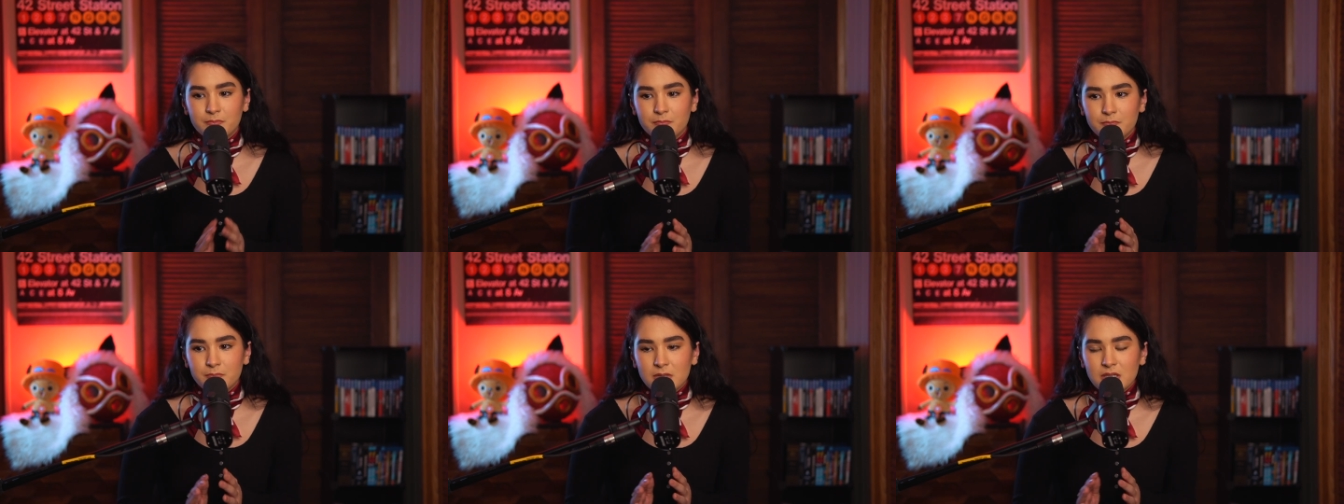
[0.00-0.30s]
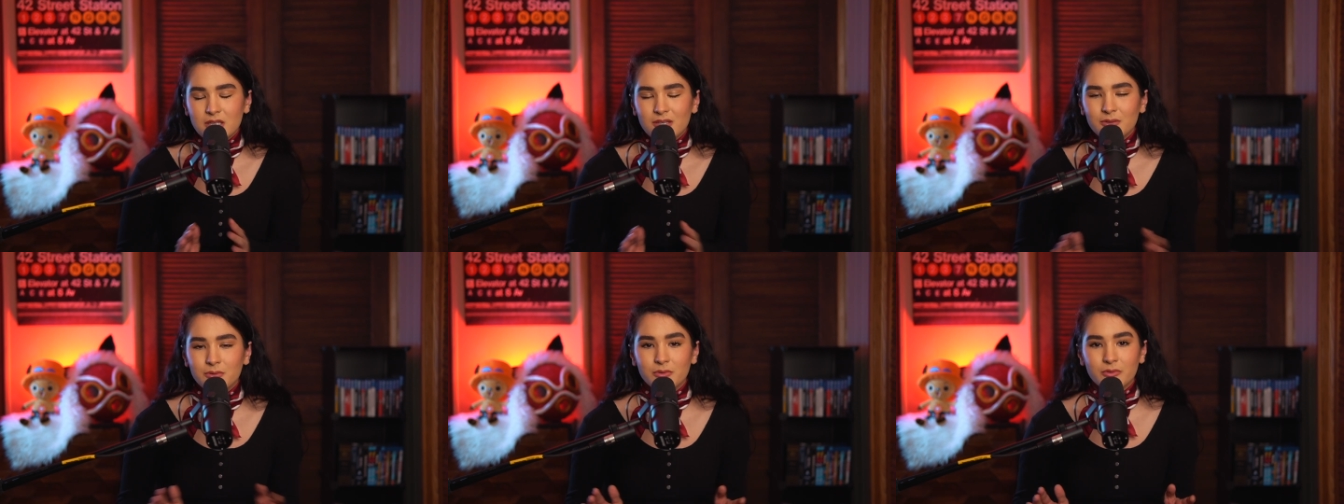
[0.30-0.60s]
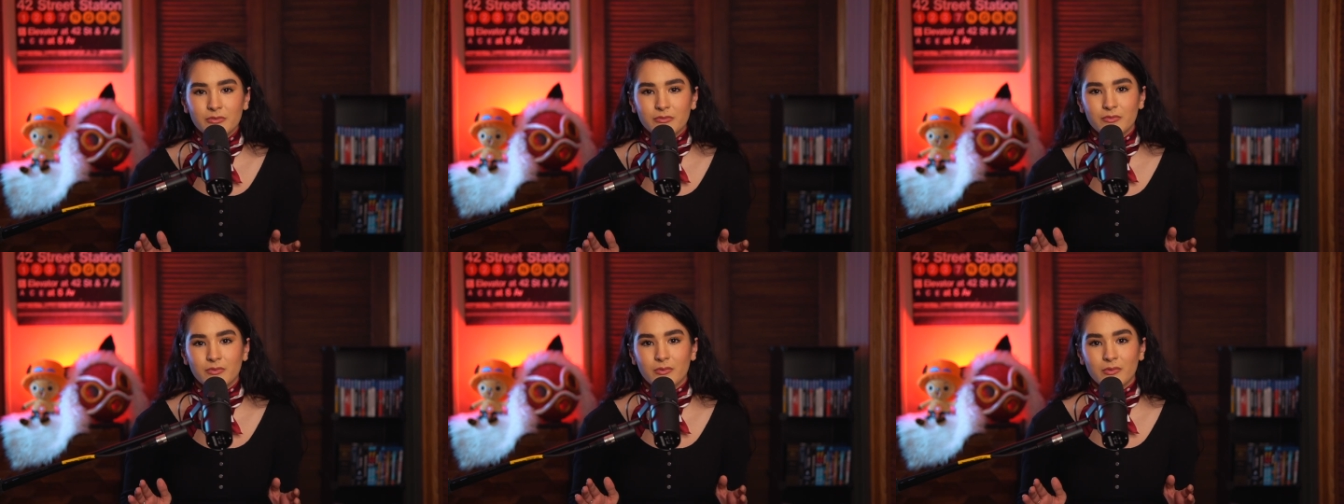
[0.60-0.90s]

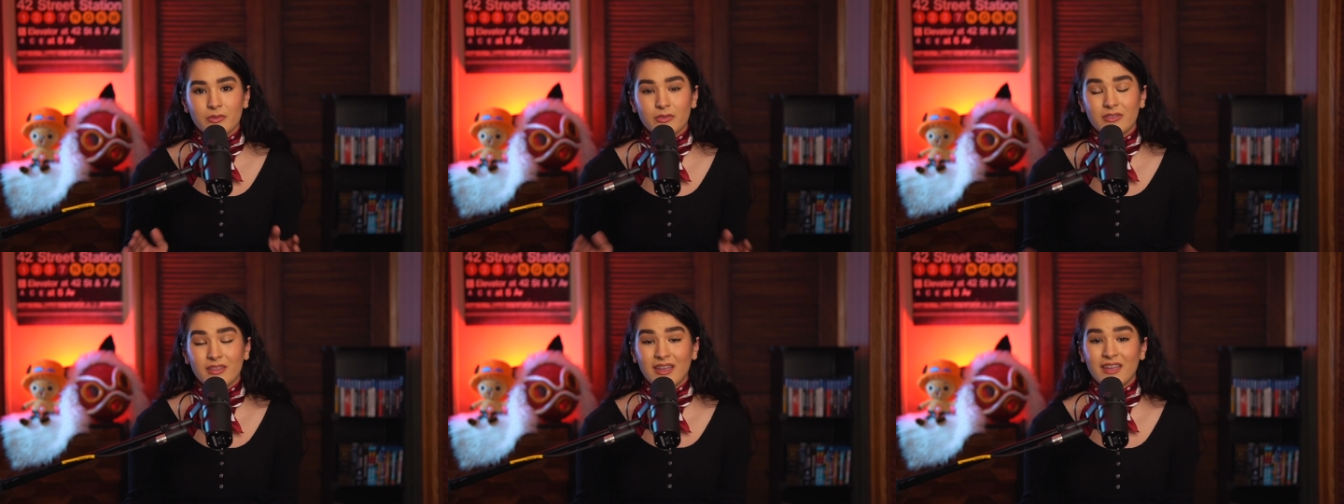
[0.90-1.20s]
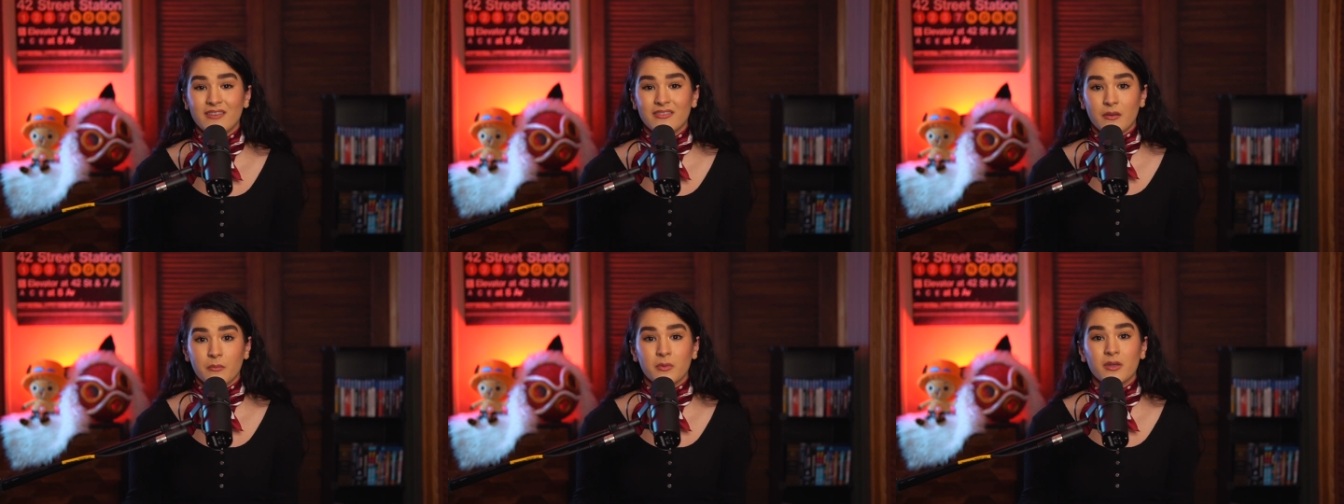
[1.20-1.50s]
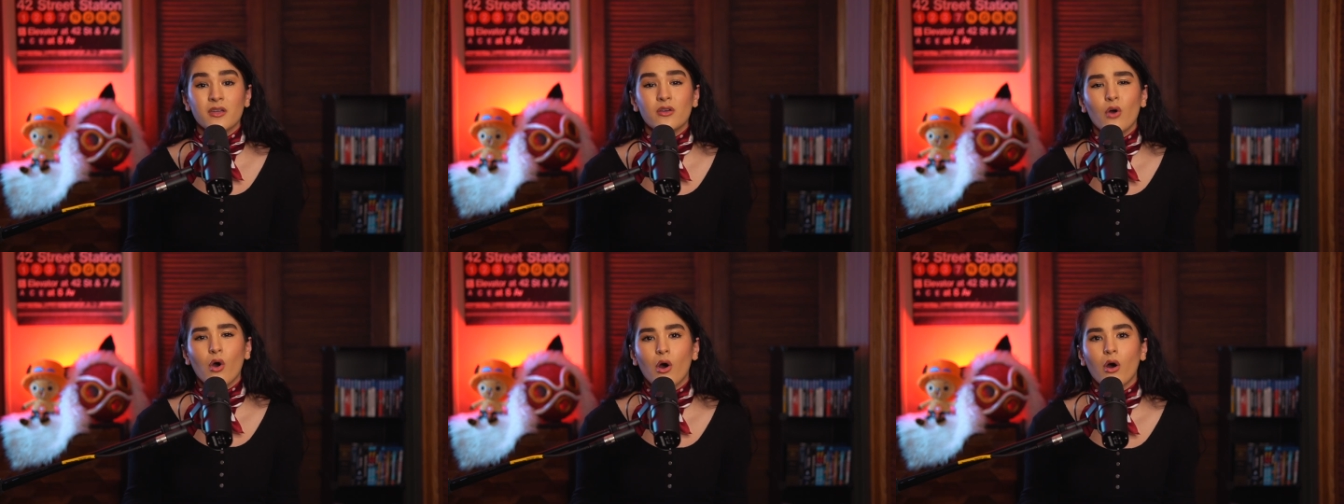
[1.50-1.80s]
beautiful thing that we
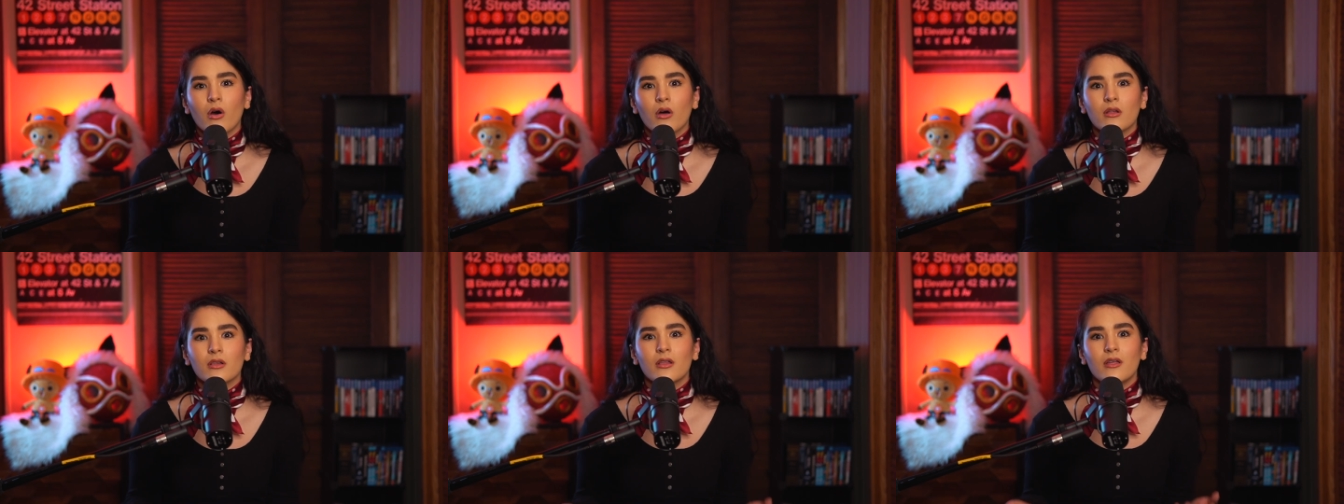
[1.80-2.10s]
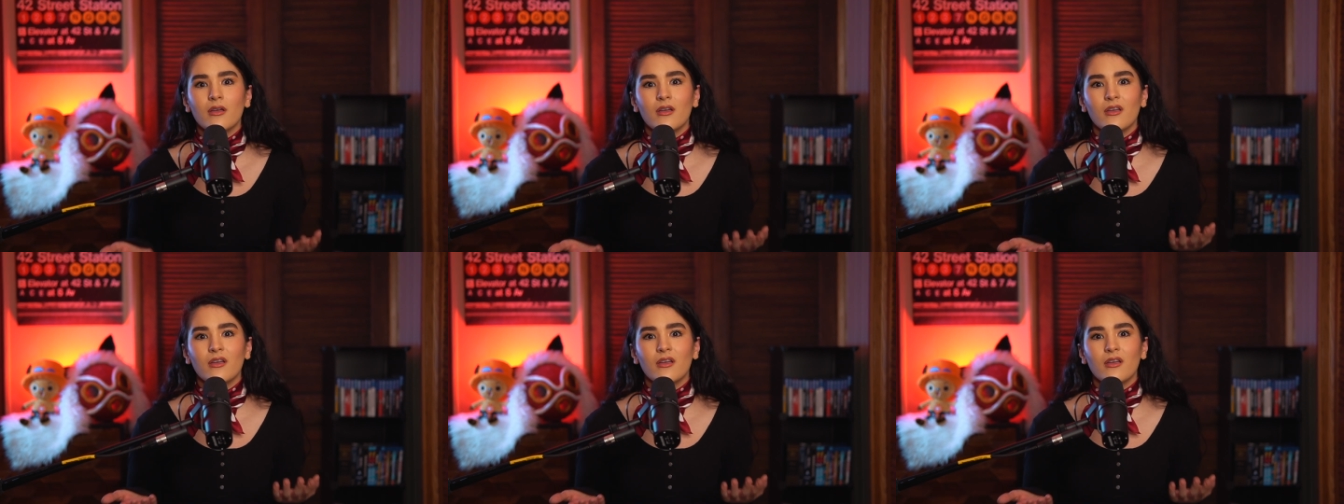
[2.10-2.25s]
call